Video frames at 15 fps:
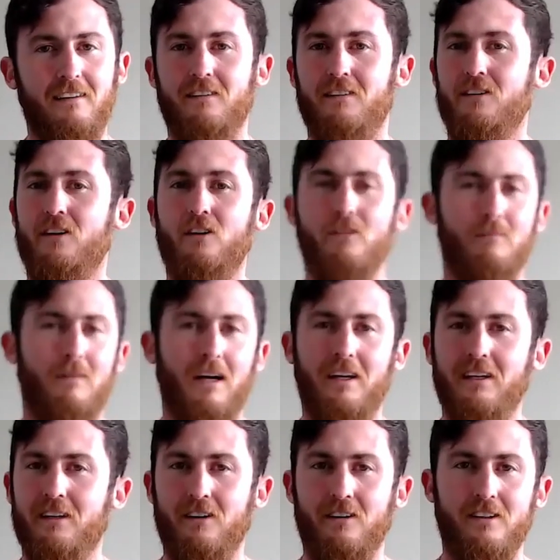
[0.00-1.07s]
no
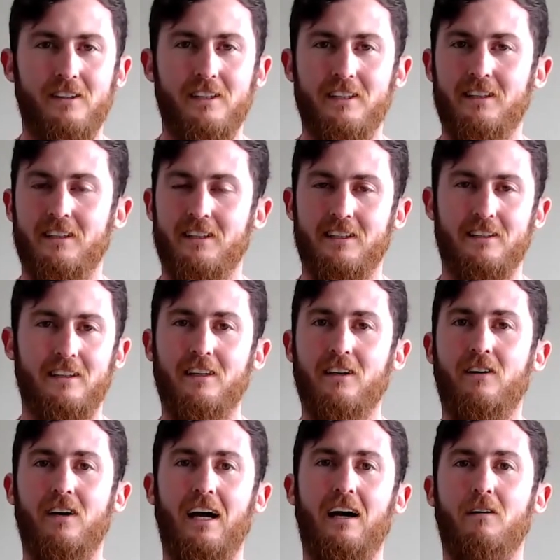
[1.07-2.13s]
money consciousness, didn't
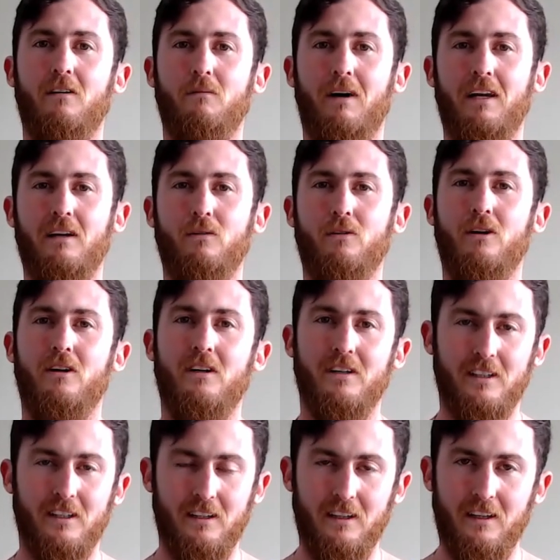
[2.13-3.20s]
know how money
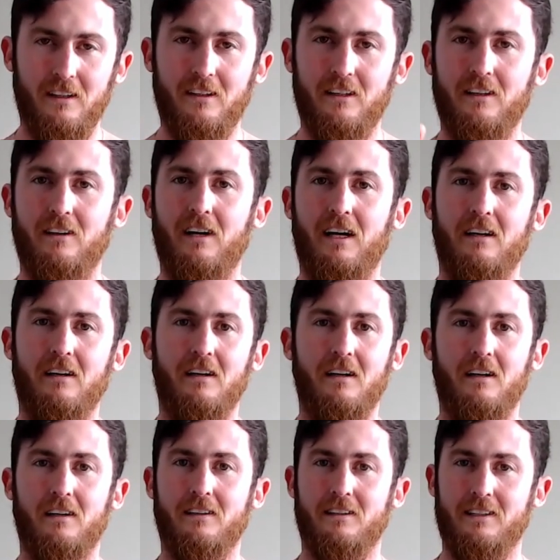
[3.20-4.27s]
worked, didn't know how to
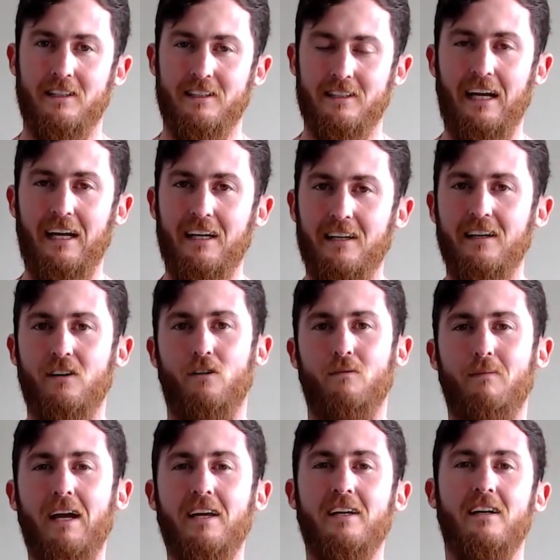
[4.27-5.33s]
sustain it or
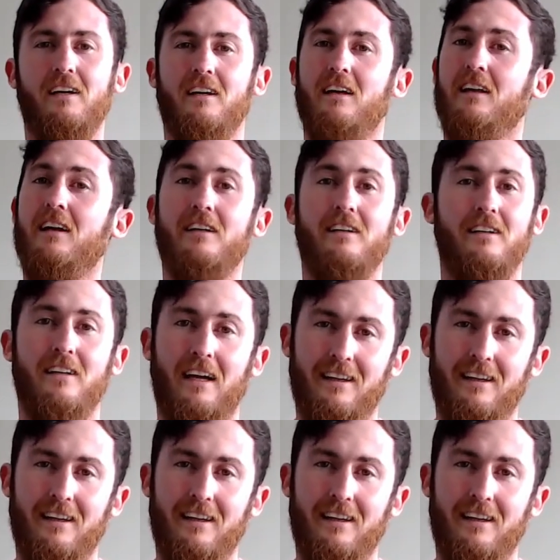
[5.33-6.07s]
make it, and I didn't